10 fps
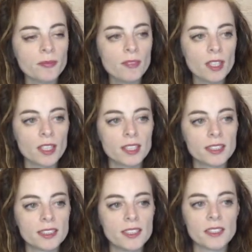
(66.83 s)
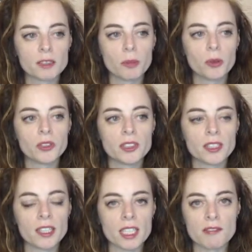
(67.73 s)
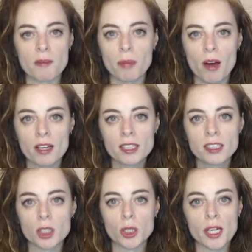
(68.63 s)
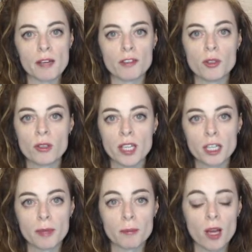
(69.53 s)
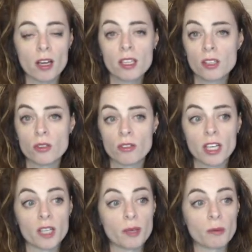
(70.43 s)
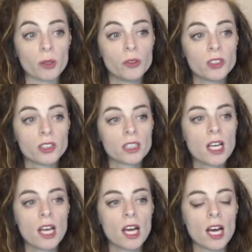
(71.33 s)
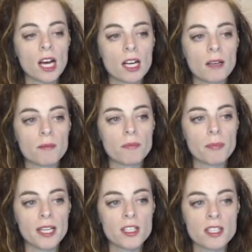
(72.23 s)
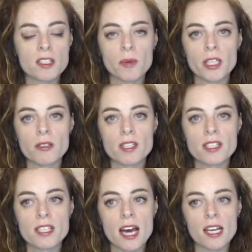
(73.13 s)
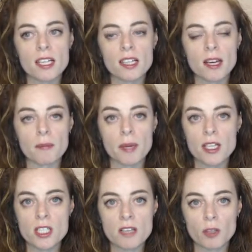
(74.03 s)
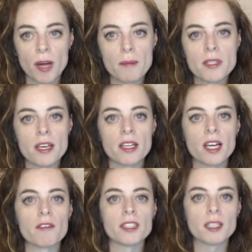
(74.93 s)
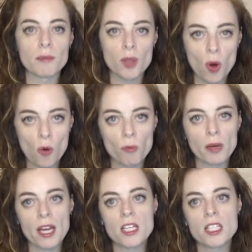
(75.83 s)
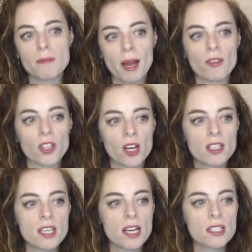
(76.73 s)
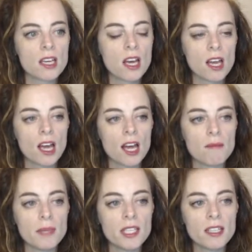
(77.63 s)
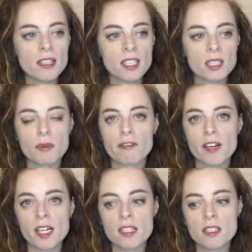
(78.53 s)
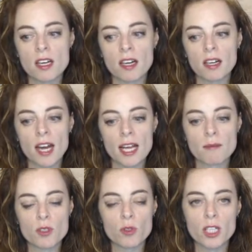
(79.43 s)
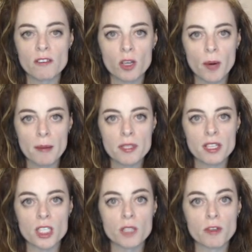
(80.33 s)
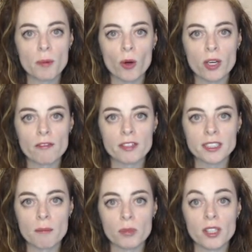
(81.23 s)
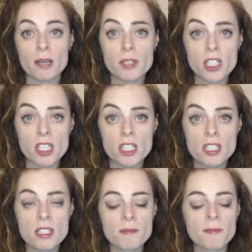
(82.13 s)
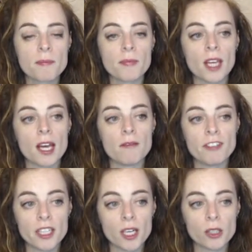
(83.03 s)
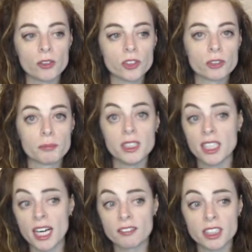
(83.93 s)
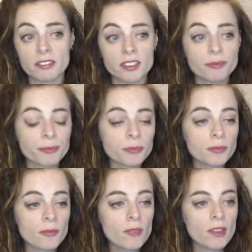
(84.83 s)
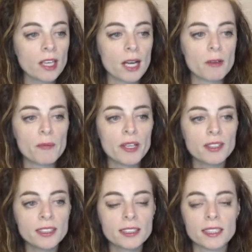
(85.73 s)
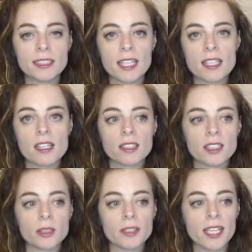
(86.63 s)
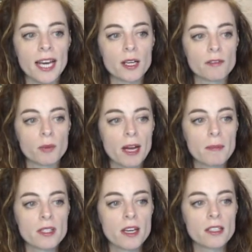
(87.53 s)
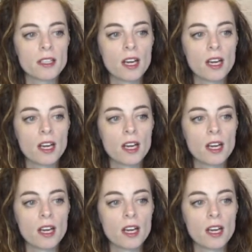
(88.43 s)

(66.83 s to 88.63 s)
You can see there's posts there, that's for blogging. So if you don't care about blogging, you don't care about posts. Pages is where you do the static pages of your website, like for example, the home page, the about, the contact. Media, that's where files are stored on your website that you've uploaded, for example, images, videos, PDFs even. Appearance is anything got to do with the layout of your website.